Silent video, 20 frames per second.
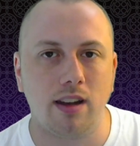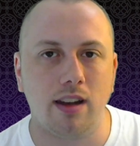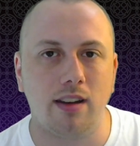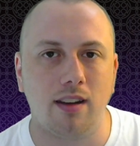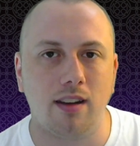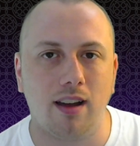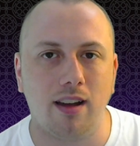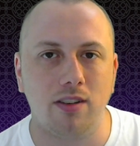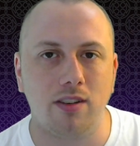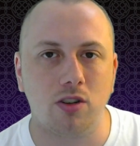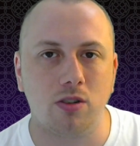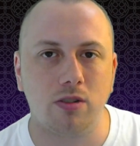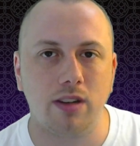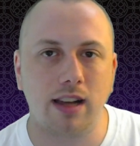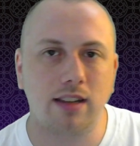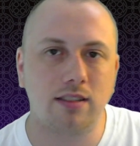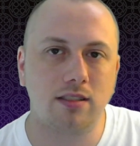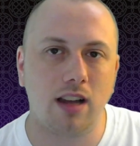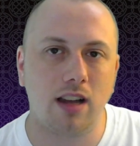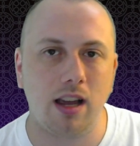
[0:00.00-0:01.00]
and until
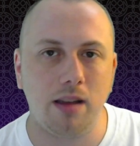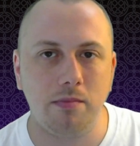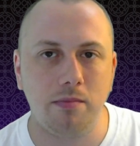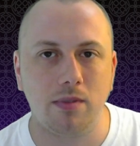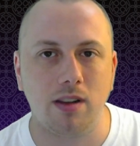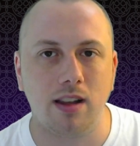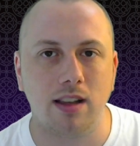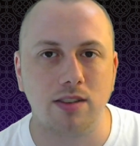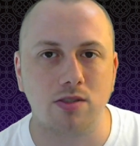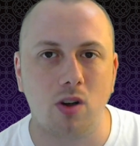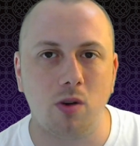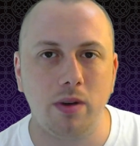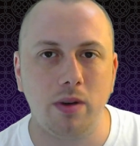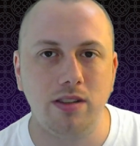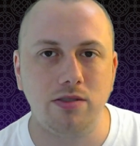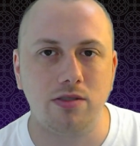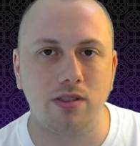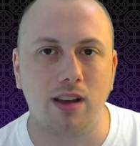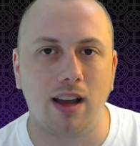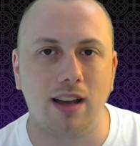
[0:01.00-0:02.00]
next time, as
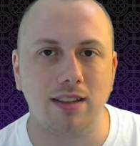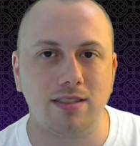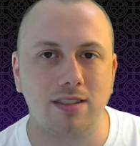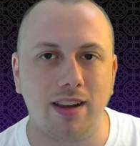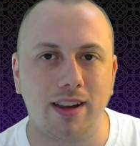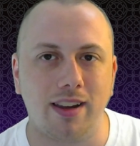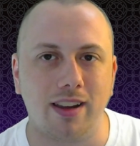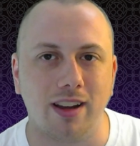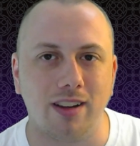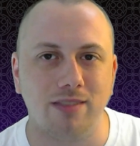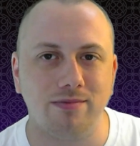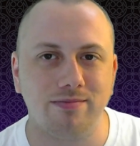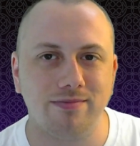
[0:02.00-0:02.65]
always, you guys take care.